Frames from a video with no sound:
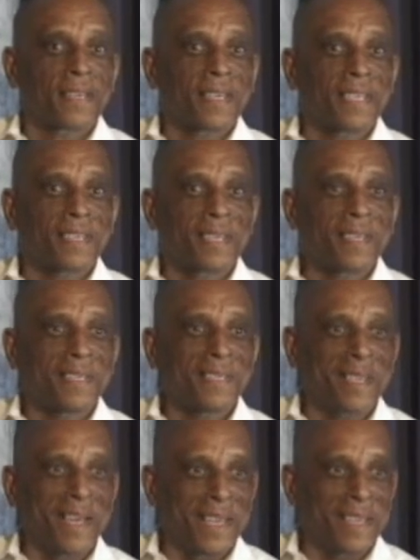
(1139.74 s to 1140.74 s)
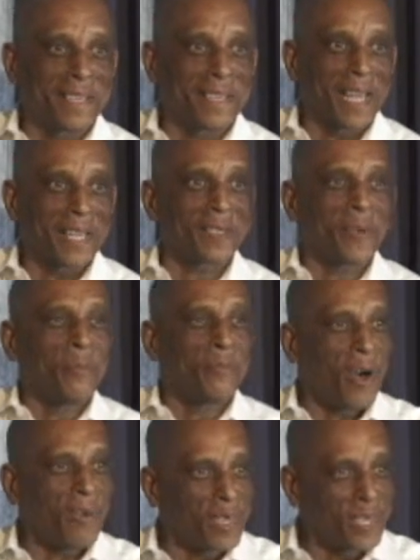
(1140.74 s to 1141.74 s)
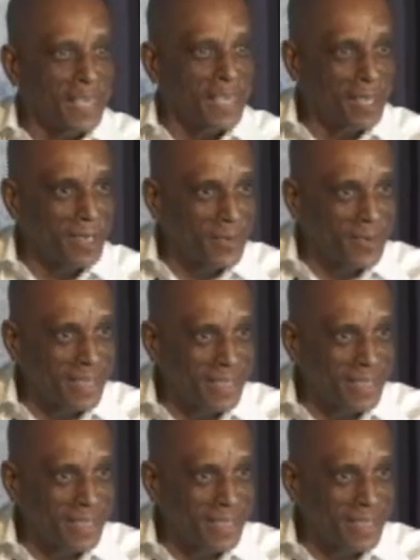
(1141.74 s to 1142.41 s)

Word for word: It's a design that poverty is a